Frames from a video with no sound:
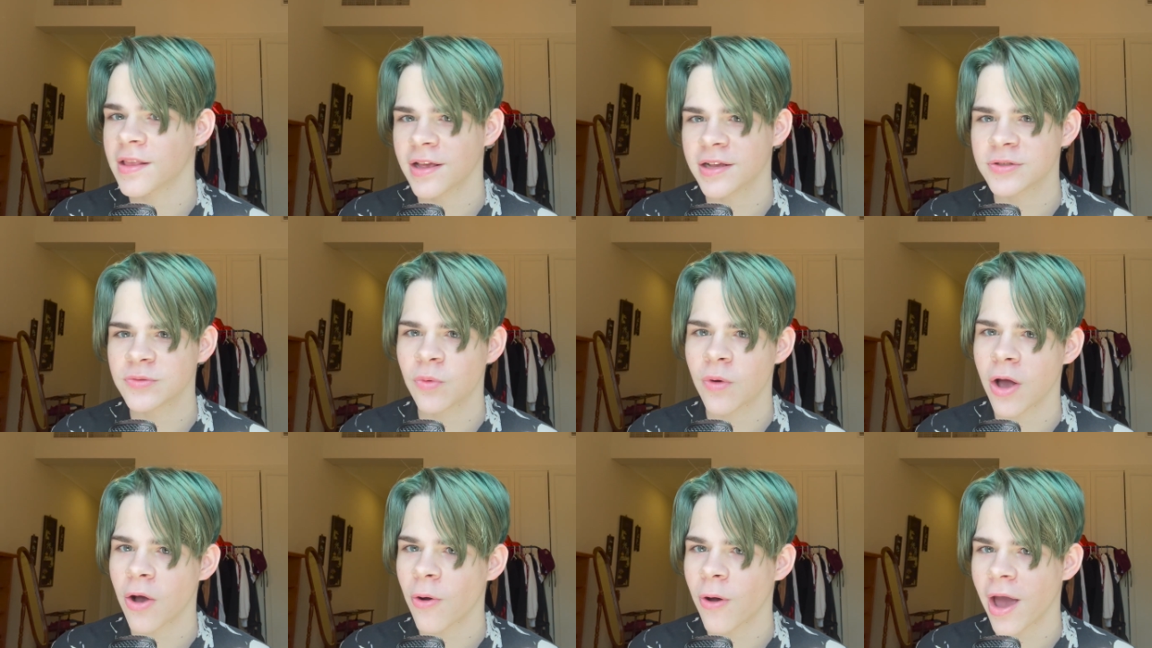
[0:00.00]

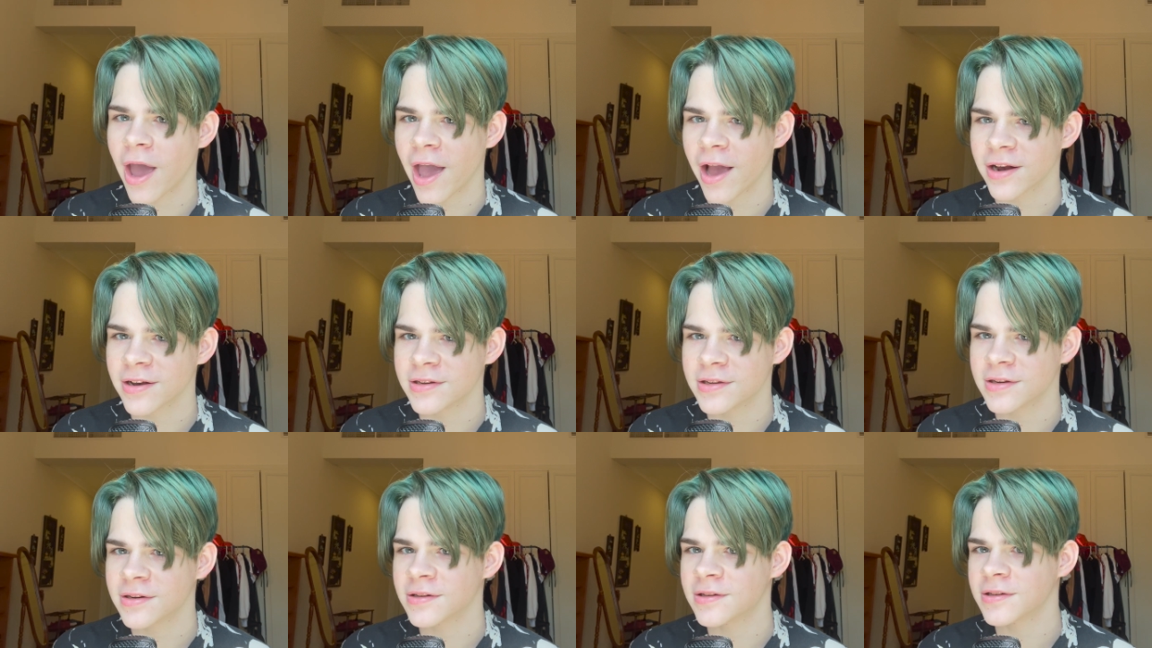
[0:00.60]
it's well
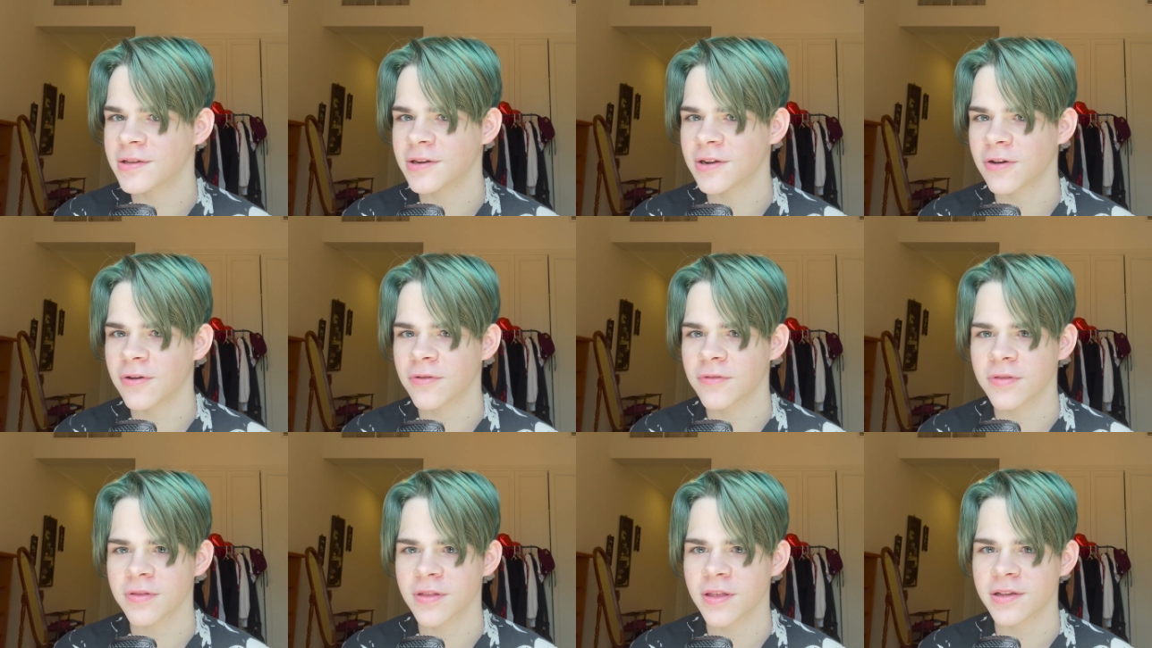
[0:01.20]
acted, you
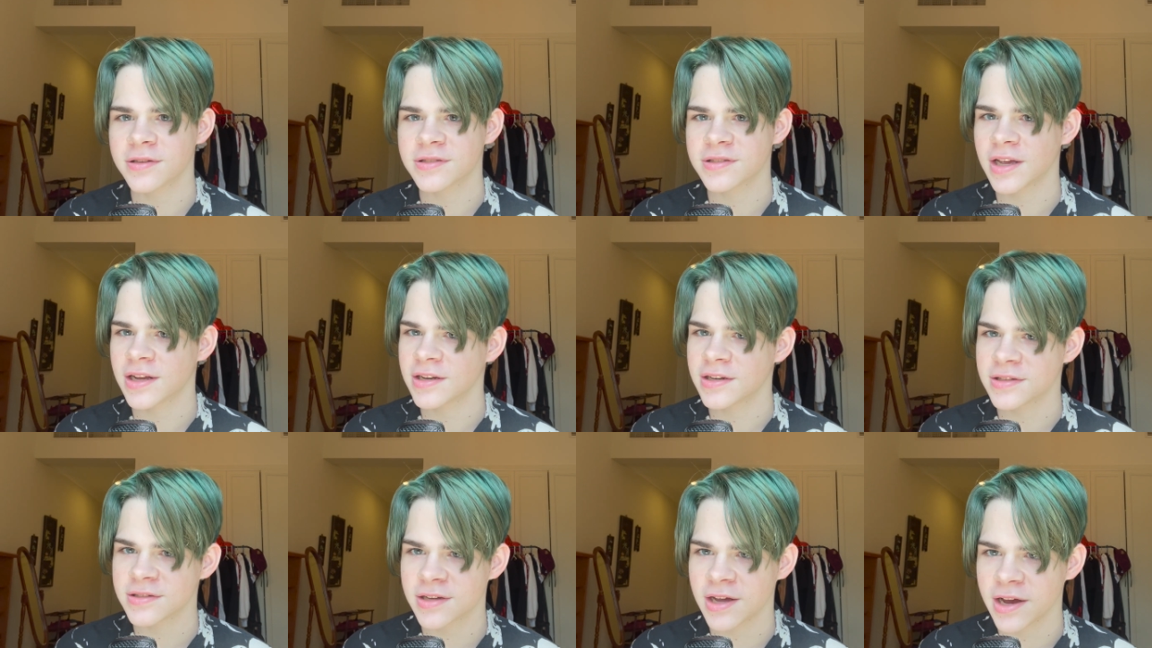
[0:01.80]
know. The
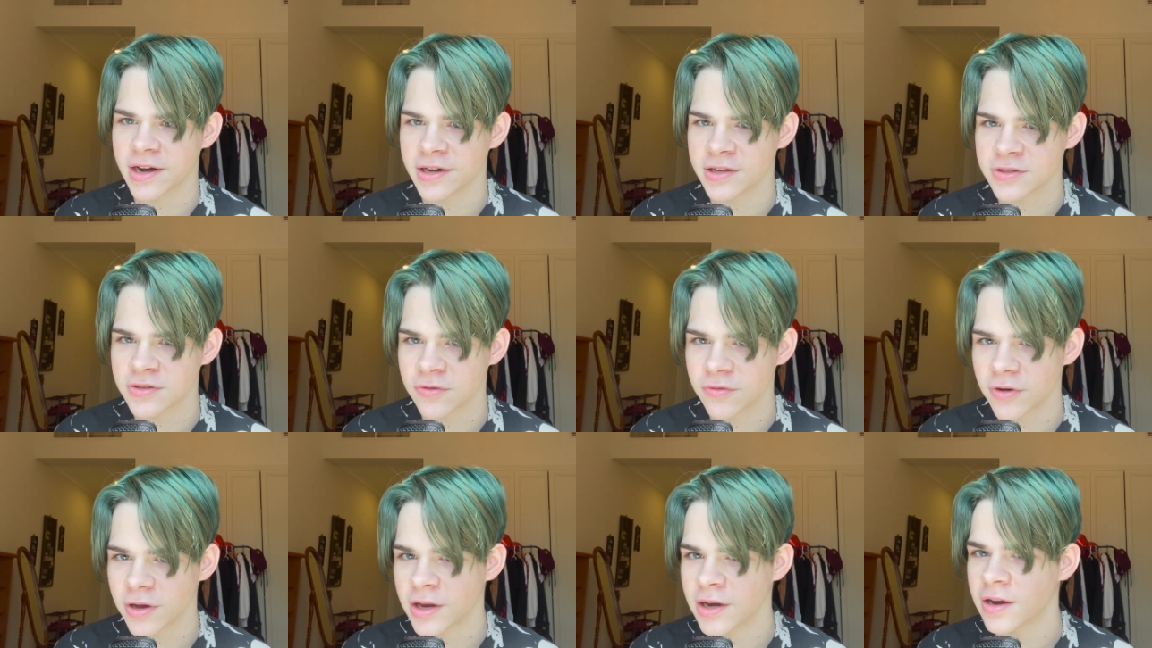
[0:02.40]
set design
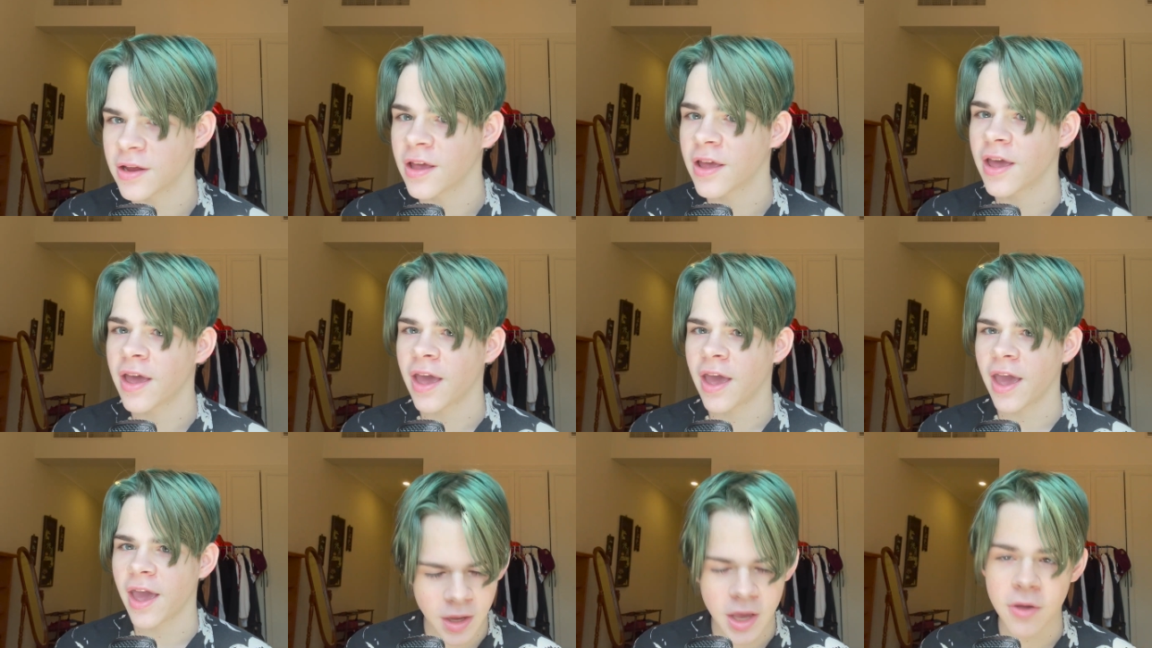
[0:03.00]
is great.
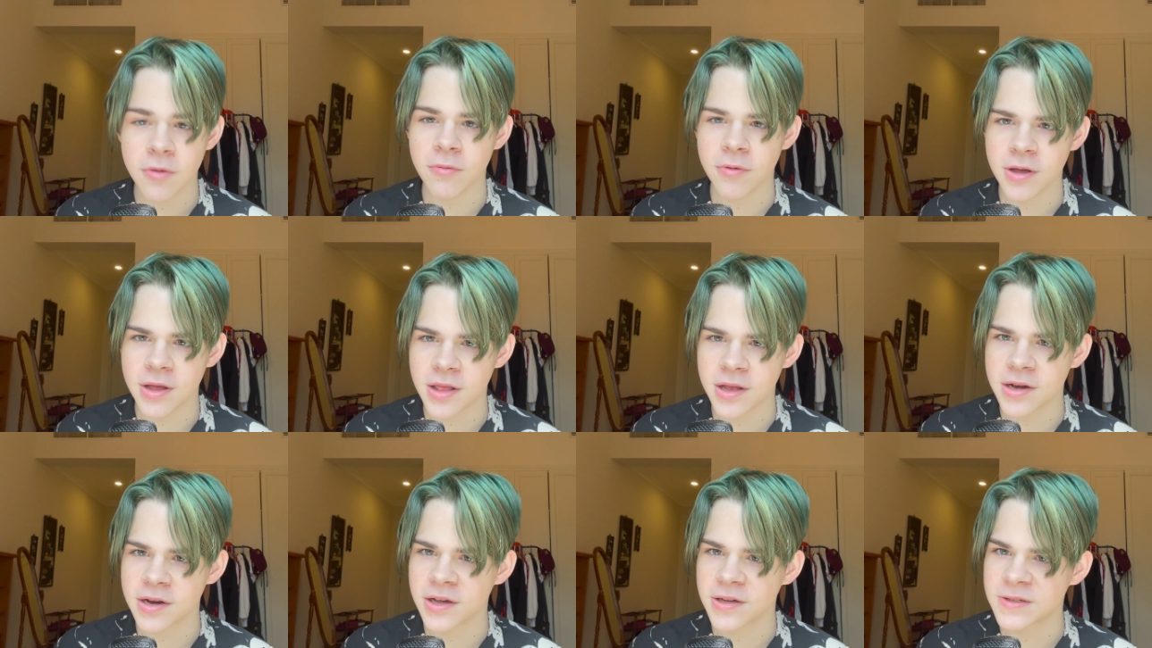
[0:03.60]
It
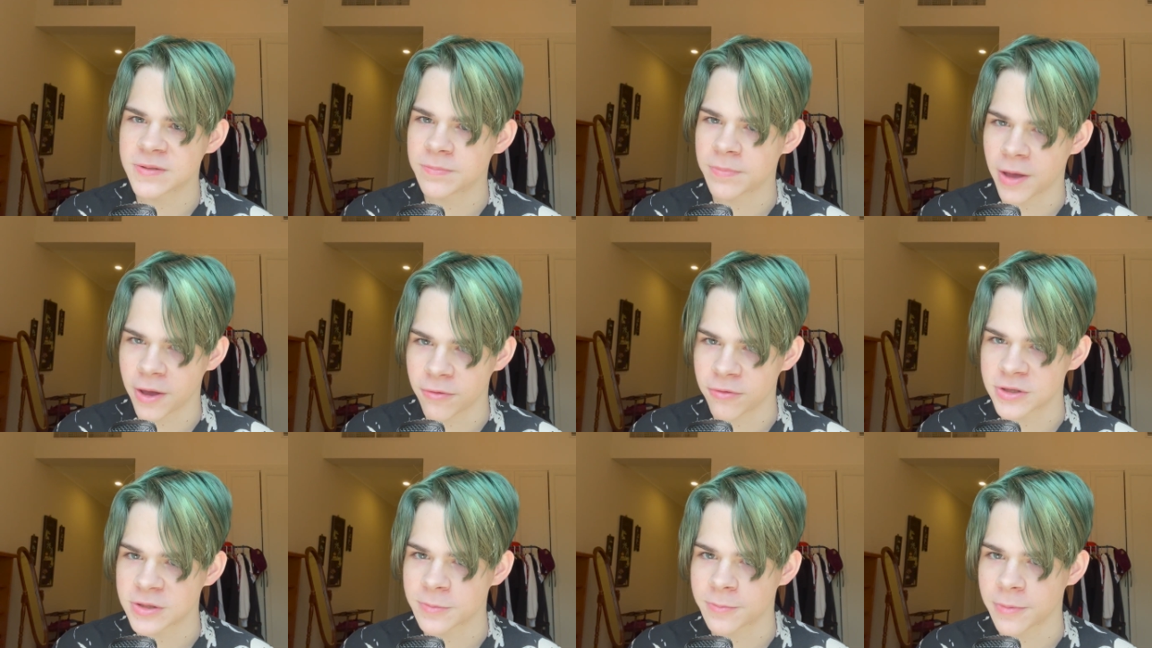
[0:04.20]
really does pay